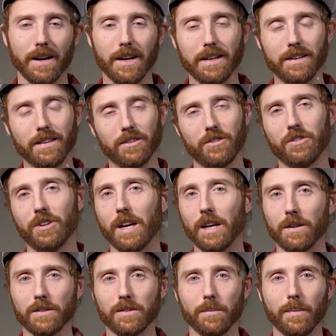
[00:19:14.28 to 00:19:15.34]
into this
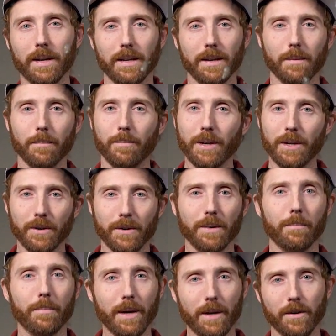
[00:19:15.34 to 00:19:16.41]
channel to make it bigger
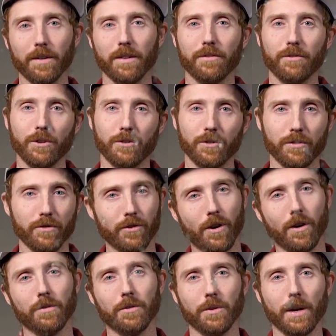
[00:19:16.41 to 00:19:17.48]
and better in the future for
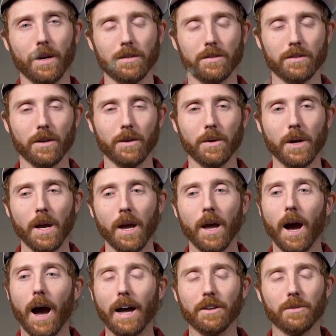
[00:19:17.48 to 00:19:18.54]
all of you guys. So
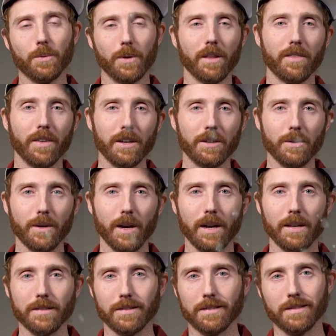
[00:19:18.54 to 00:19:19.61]
I just want to thank you
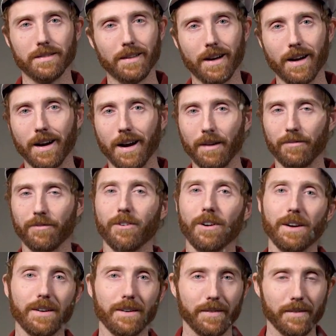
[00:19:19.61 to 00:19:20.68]
guys up
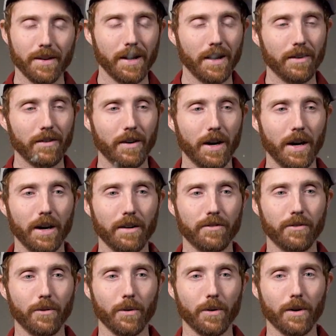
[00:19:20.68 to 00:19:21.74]
front
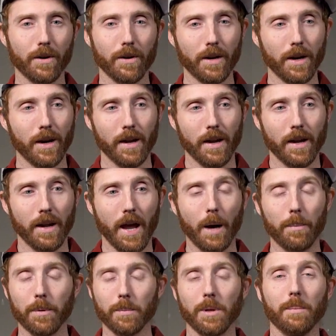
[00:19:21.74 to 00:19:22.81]
for
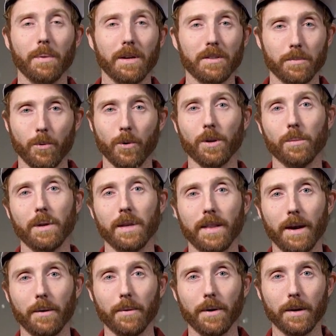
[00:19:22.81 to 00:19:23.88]
helping me by supporting me in
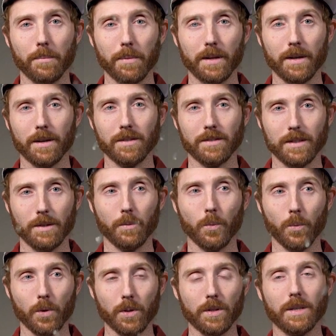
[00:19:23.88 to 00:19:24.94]
that way, because it
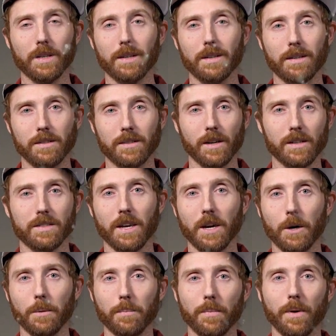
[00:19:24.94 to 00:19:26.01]
really does
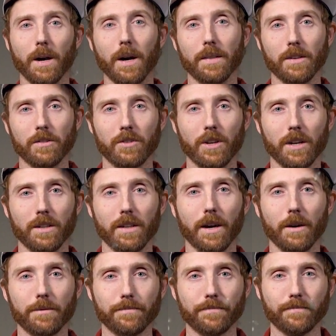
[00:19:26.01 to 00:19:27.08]
help this channel out.